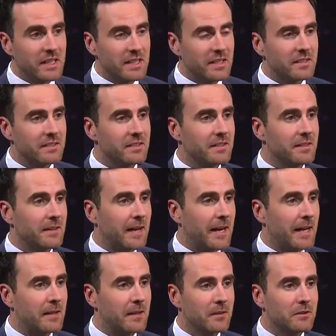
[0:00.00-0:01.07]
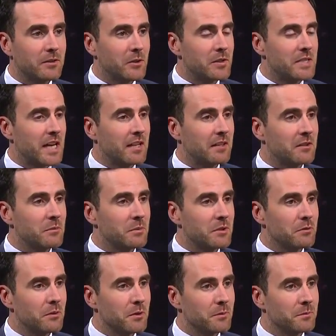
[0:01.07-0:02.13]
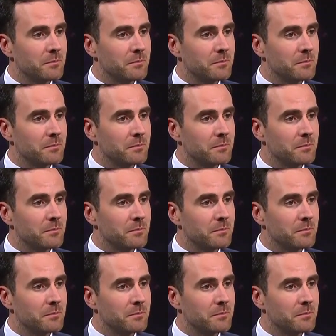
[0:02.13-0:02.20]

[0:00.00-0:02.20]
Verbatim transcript: England. Uh, lots of young talent coming through.